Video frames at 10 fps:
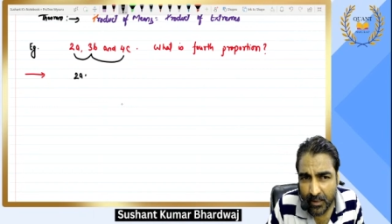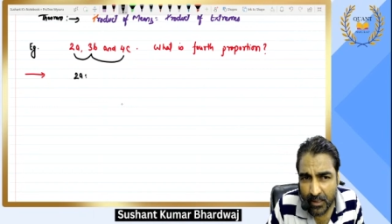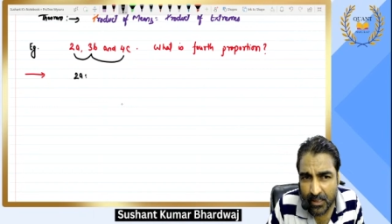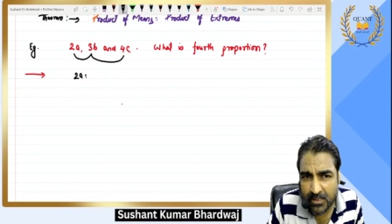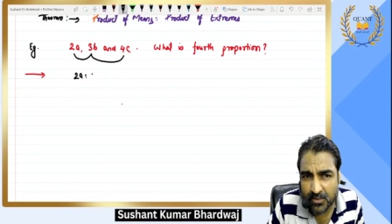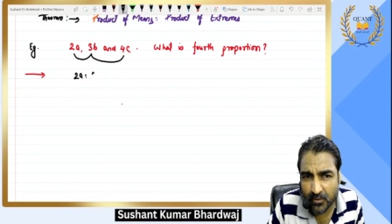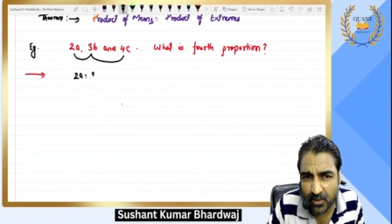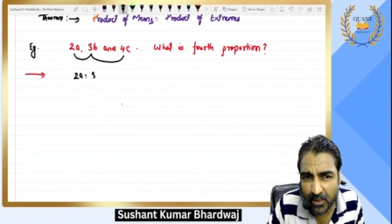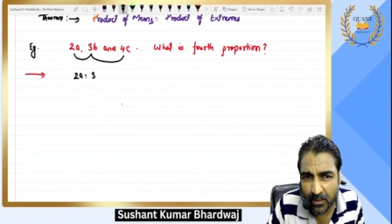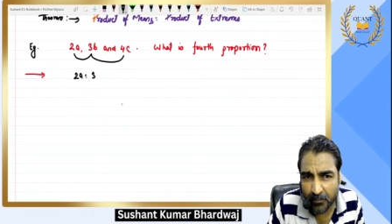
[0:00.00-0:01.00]
is to
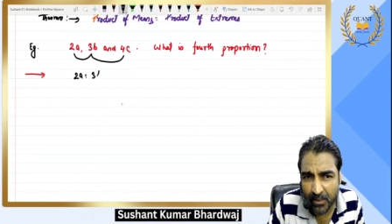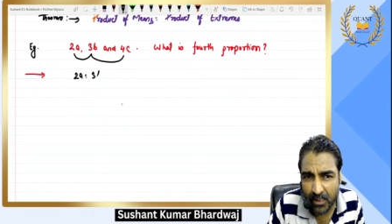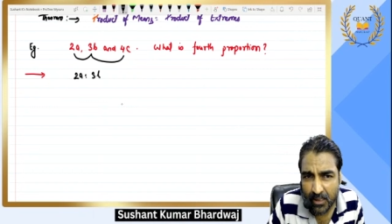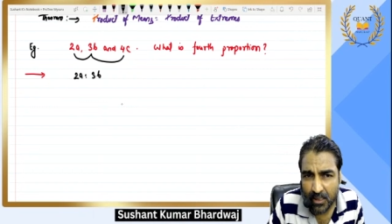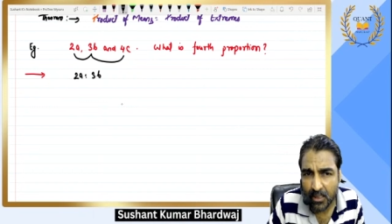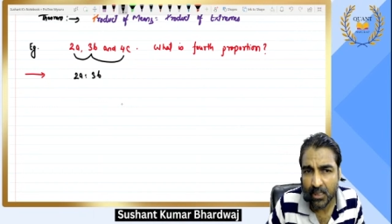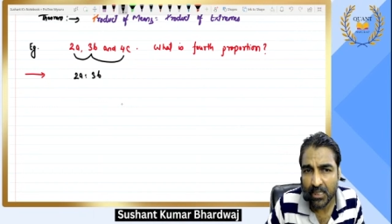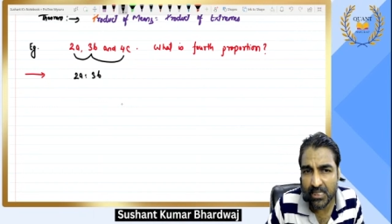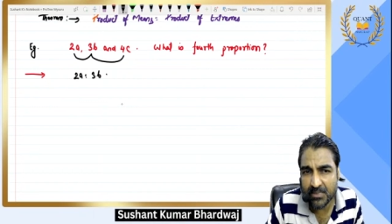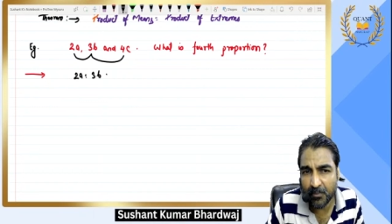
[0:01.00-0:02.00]
3B
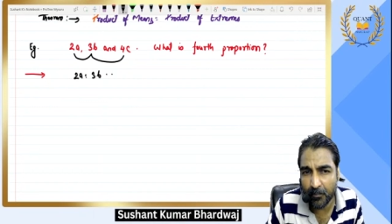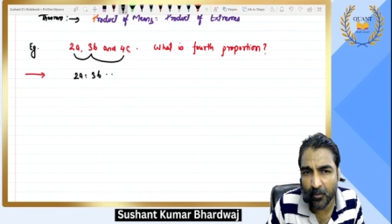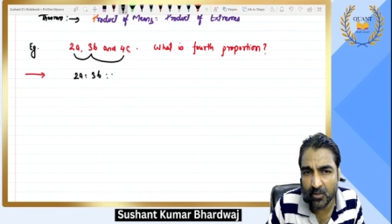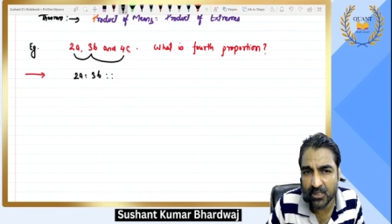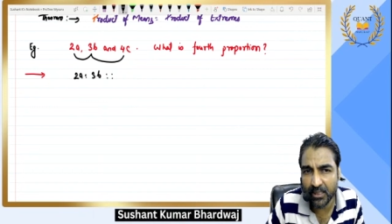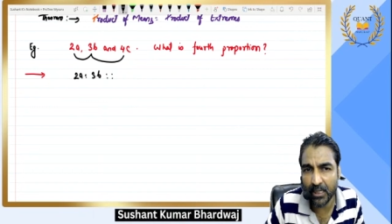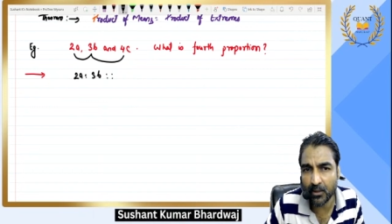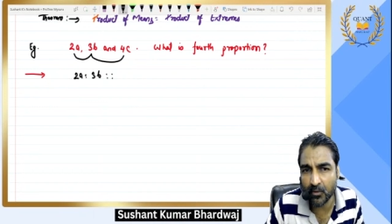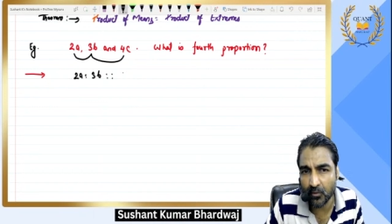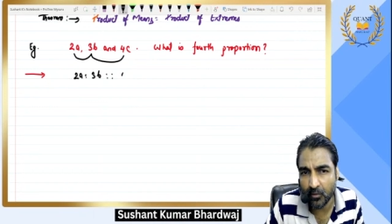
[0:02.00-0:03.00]
is proportionate
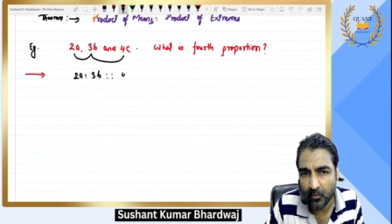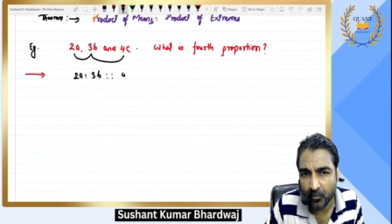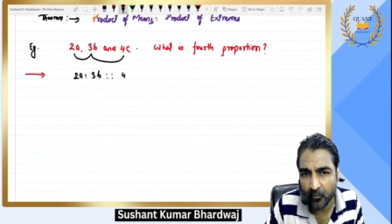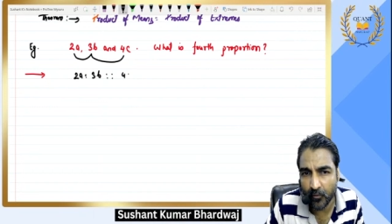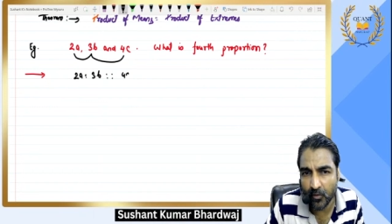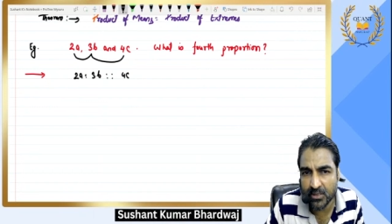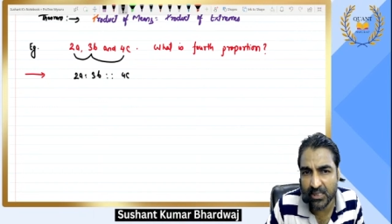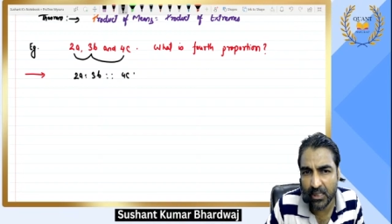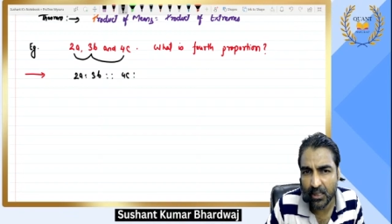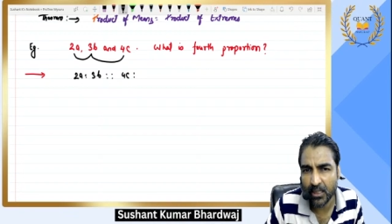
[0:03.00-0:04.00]
to
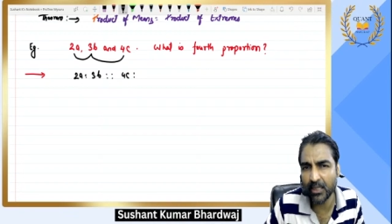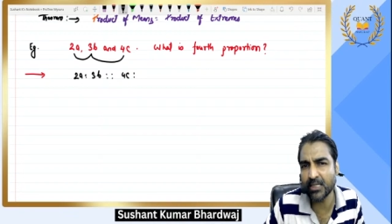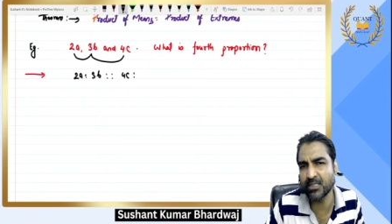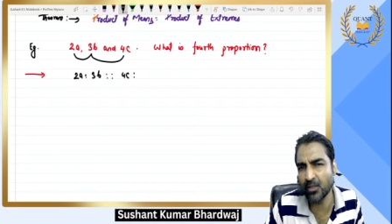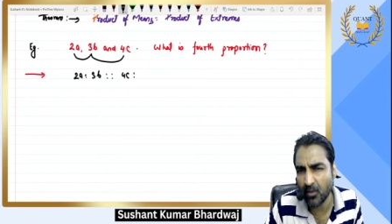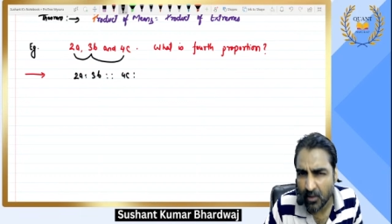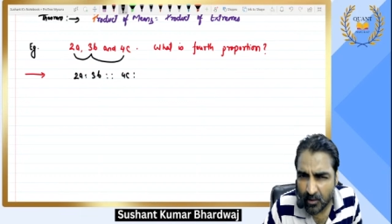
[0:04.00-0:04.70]
4C ratio.